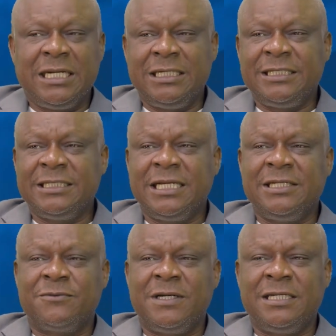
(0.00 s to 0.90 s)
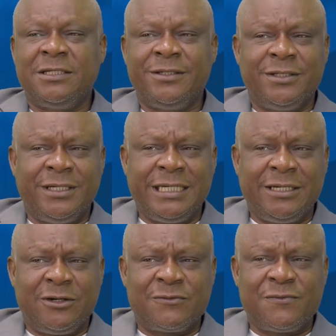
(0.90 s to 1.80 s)
And I think that is why
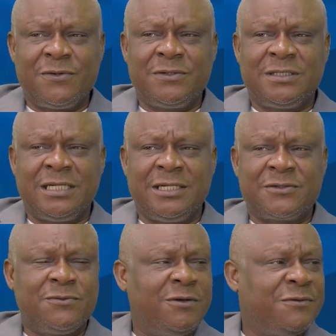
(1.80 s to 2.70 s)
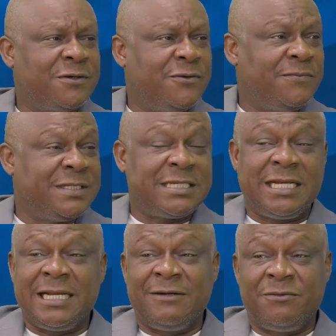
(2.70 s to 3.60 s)
the Oxford School of Economics
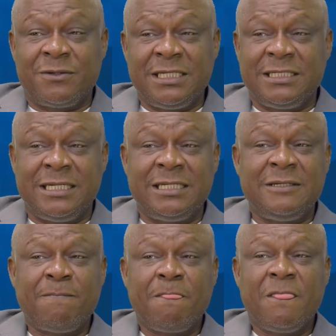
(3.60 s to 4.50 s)
had advocated